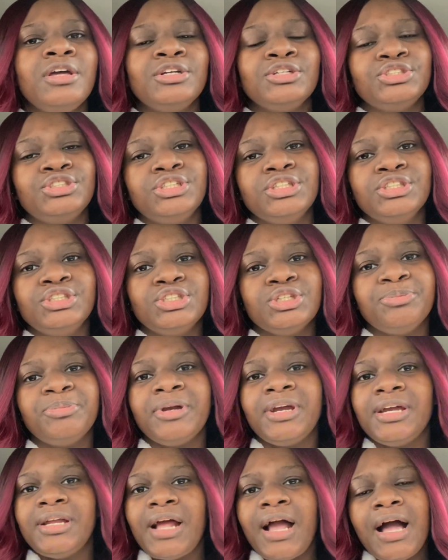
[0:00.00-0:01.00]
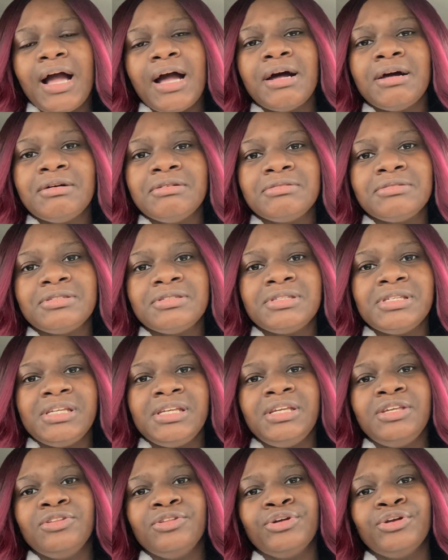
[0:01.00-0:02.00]
gingerbread house,
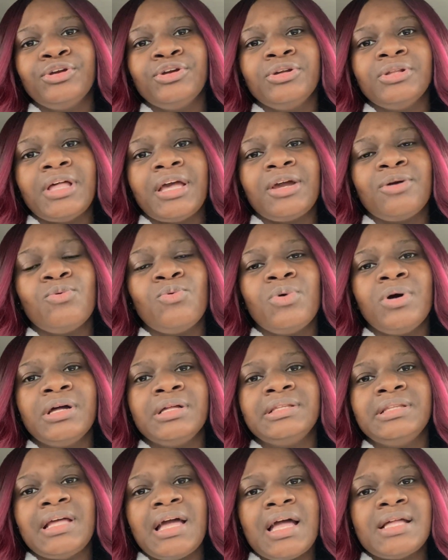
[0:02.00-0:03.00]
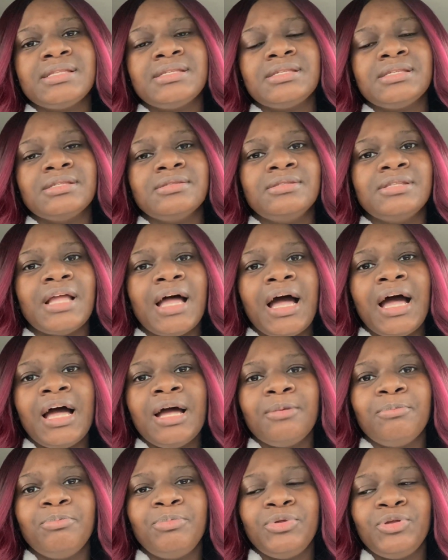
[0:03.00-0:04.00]
either like one that's
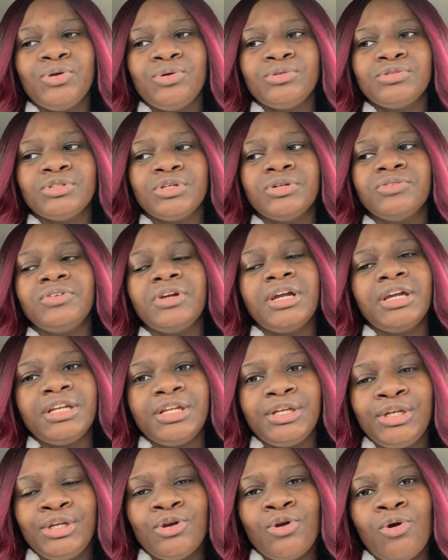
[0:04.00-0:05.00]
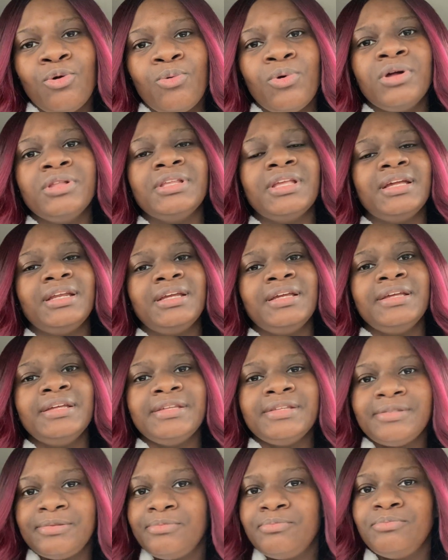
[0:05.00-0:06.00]
not built already or one that
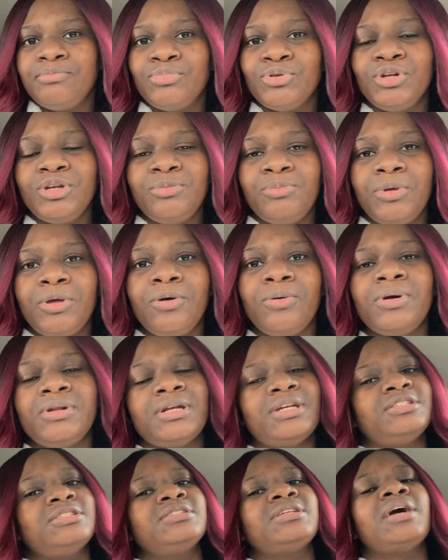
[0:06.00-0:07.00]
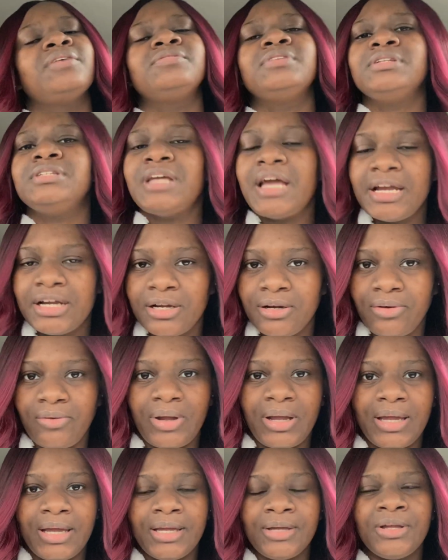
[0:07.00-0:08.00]
is pre-built and I just have to
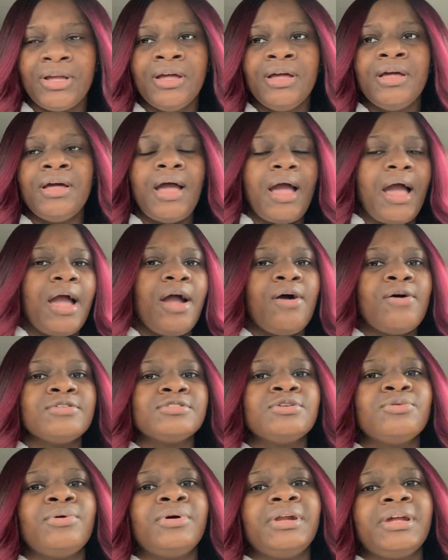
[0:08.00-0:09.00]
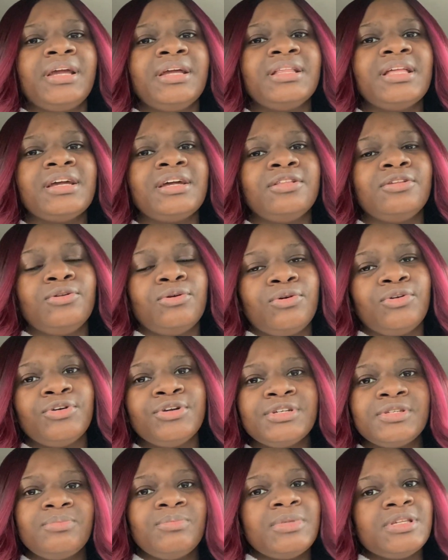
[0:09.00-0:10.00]
decorate. I also want to get like a little
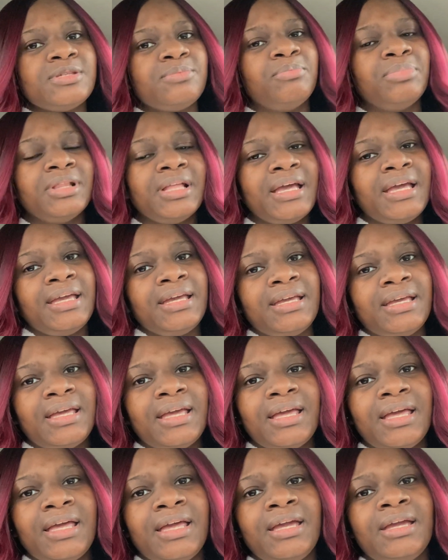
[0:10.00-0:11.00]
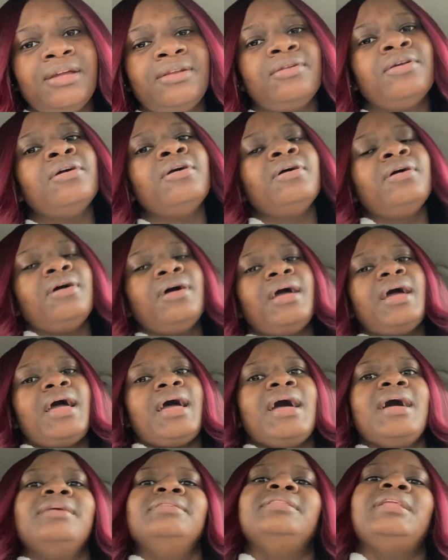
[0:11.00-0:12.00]
Christmas blanket
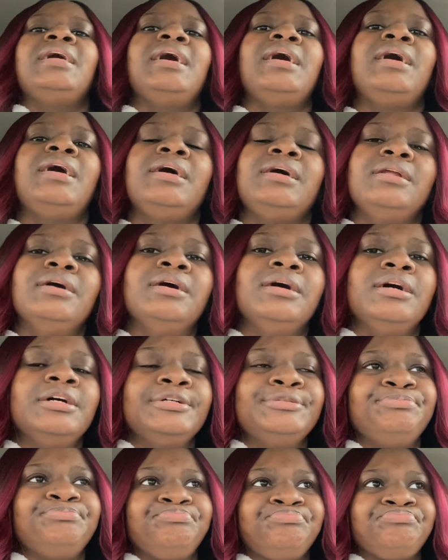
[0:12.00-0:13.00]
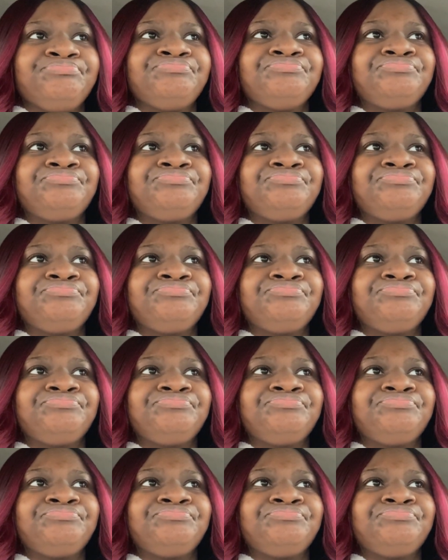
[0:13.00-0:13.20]
and then um